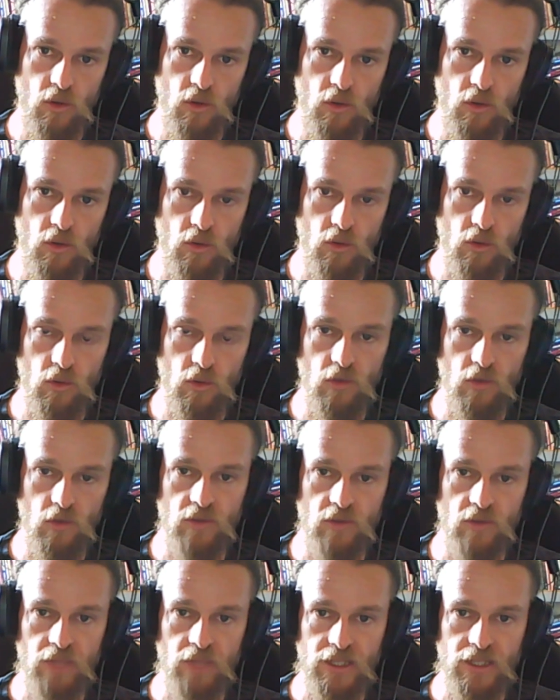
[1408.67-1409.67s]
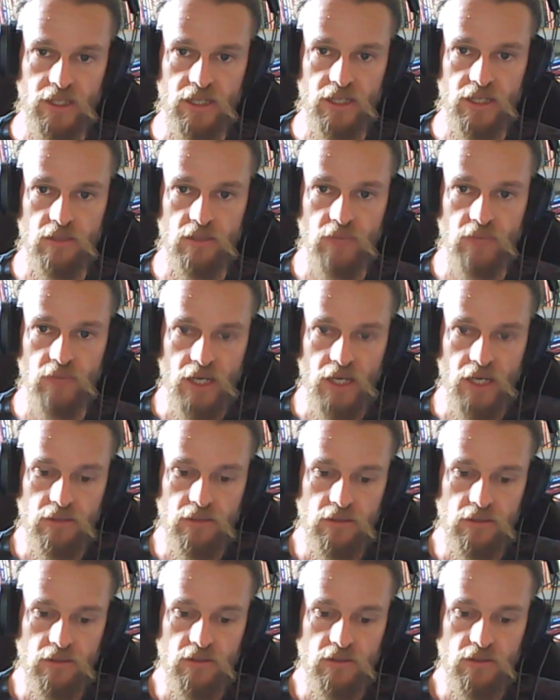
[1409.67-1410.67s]
or the Bloodletter, but
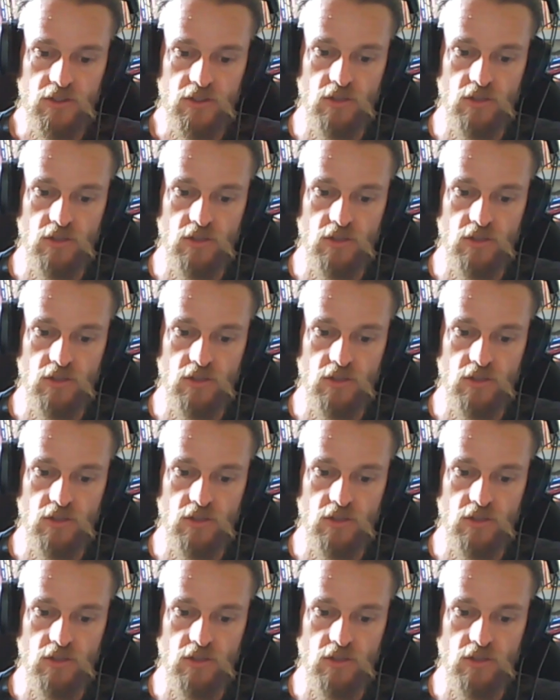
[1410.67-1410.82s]
the